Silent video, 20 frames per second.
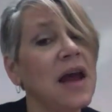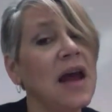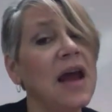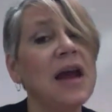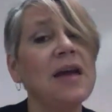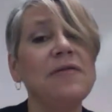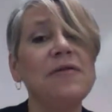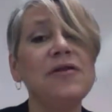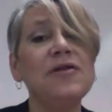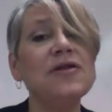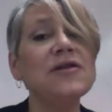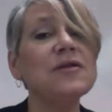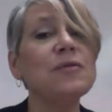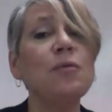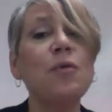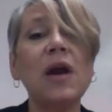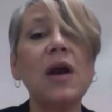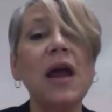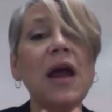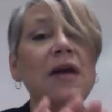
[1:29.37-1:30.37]
If you just
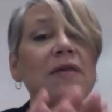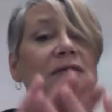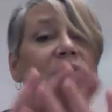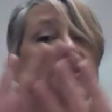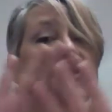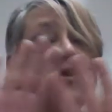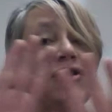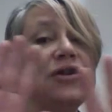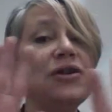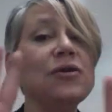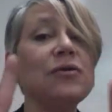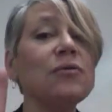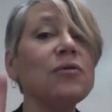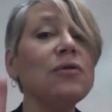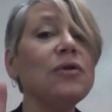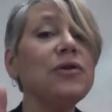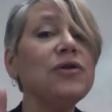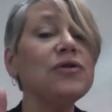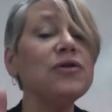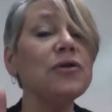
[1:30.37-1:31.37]
want to have the
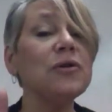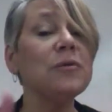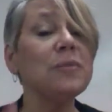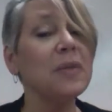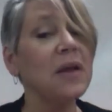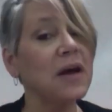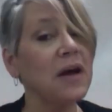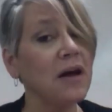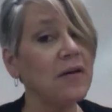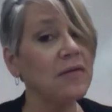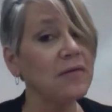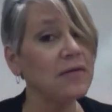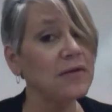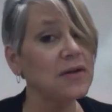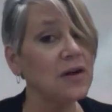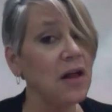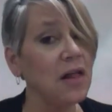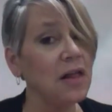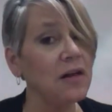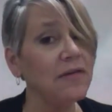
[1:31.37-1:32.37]
general term that
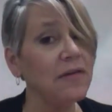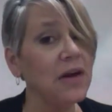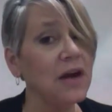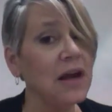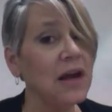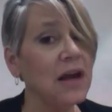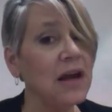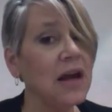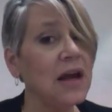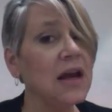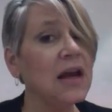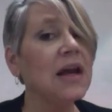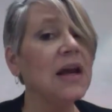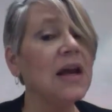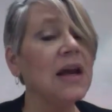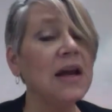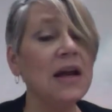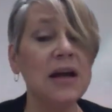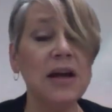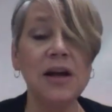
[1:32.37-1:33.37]
covers all of it,
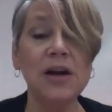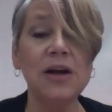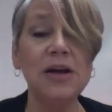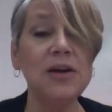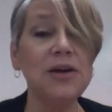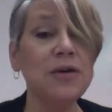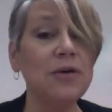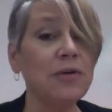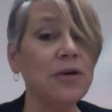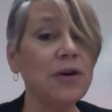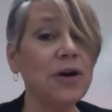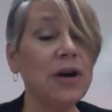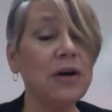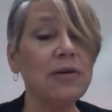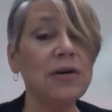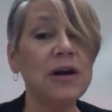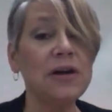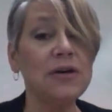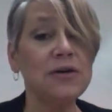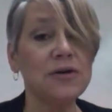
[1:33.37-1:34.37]

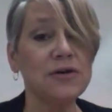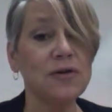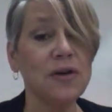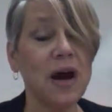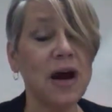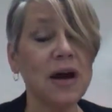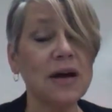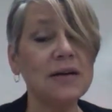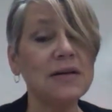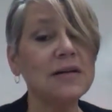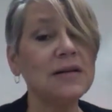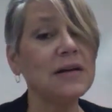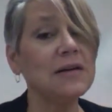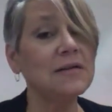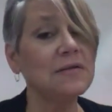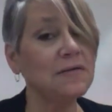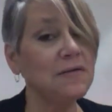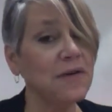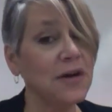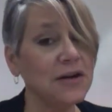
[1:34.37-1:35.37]
urinary tract
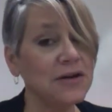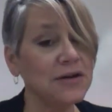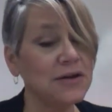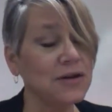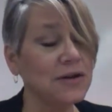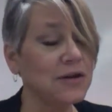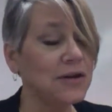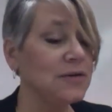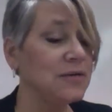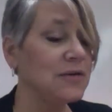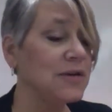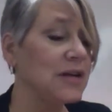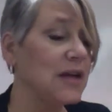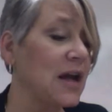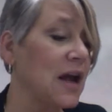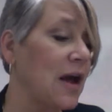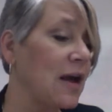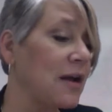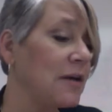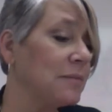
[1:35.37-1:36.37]
infection,
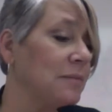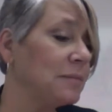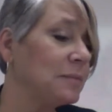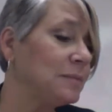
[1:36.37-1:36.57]
UTI.